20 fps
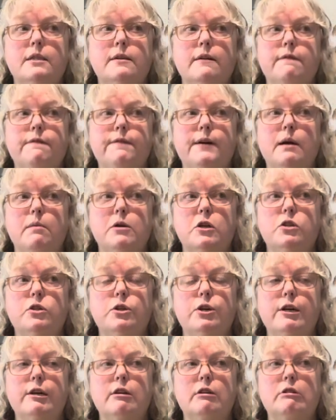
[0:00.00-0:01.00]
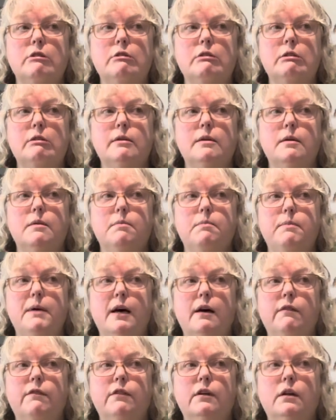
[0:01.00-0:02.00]
Fiber Trends,
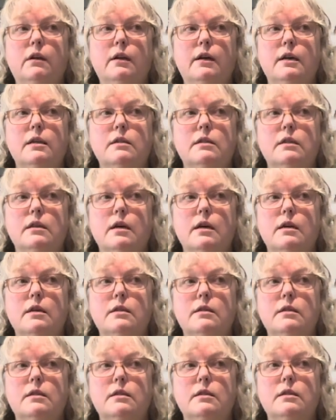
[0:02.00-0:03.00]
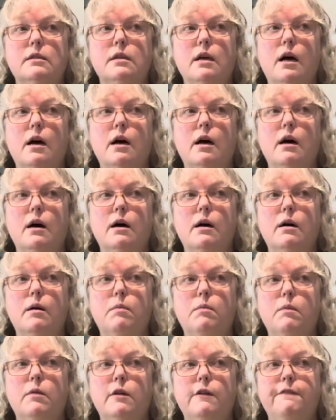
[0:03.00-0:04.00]
Bev Galeska's
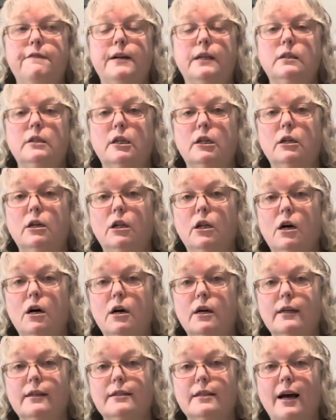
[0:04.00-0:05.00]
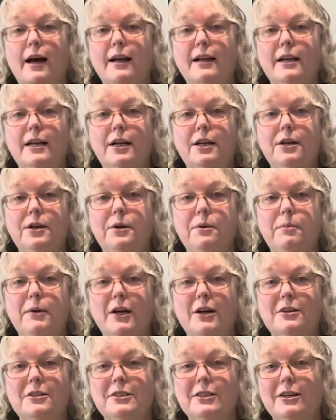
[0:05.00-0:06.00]
felted clogs. I need a new
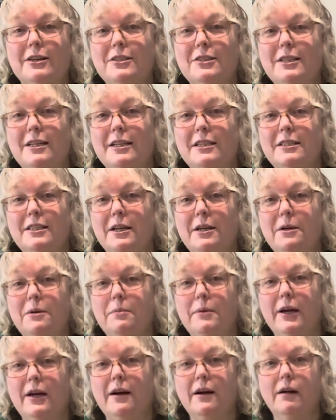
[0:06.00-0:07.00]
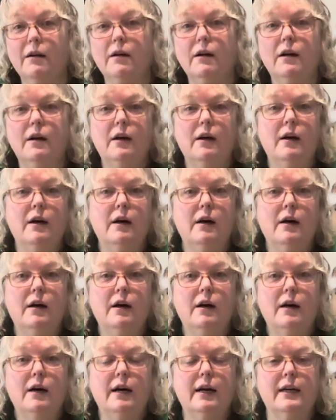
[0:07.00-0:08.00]
pair. Sarge needs a new pair.
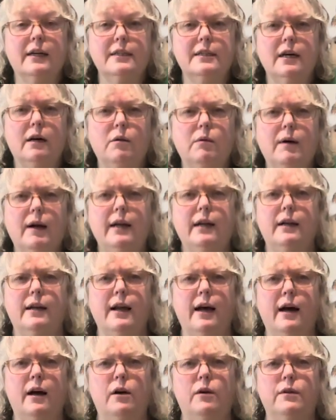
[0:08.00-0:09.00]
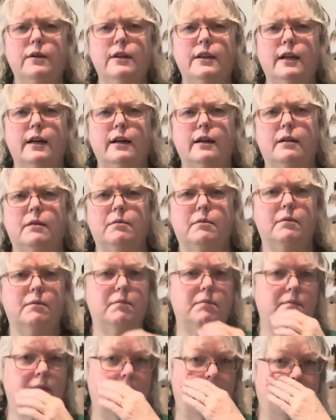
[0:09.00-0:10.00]
I can tell right now that
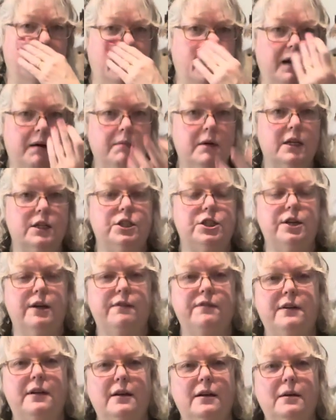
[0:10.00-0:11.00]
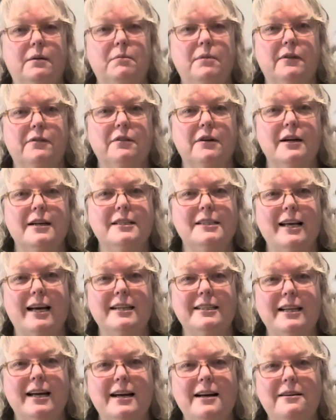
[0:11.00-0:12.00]
my camera shifted before I
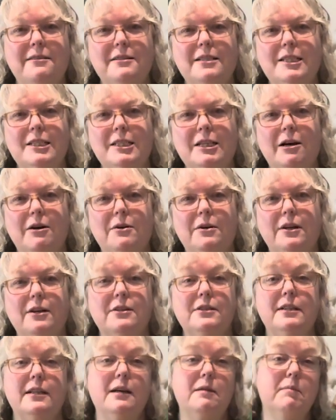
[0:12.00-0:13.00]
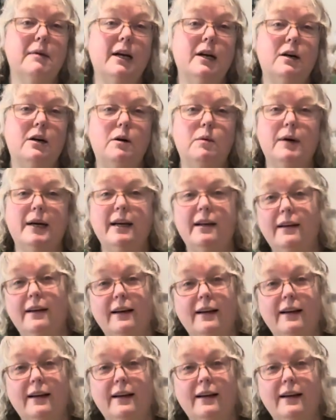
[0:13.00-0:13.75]
sat down, so you're seeing my hallway.